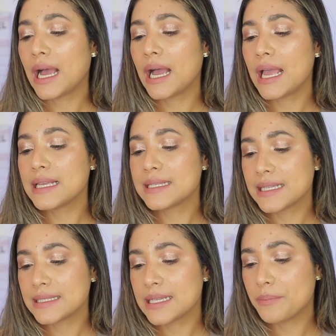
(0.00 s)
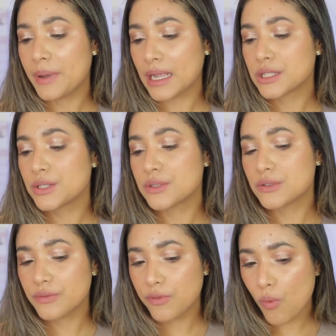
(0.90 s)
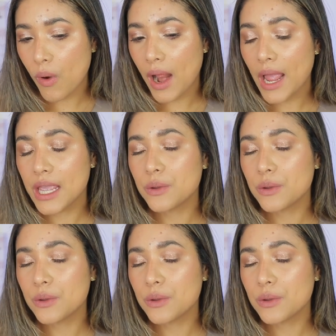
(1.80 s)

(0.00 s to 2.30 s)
I sent it back to Sephora.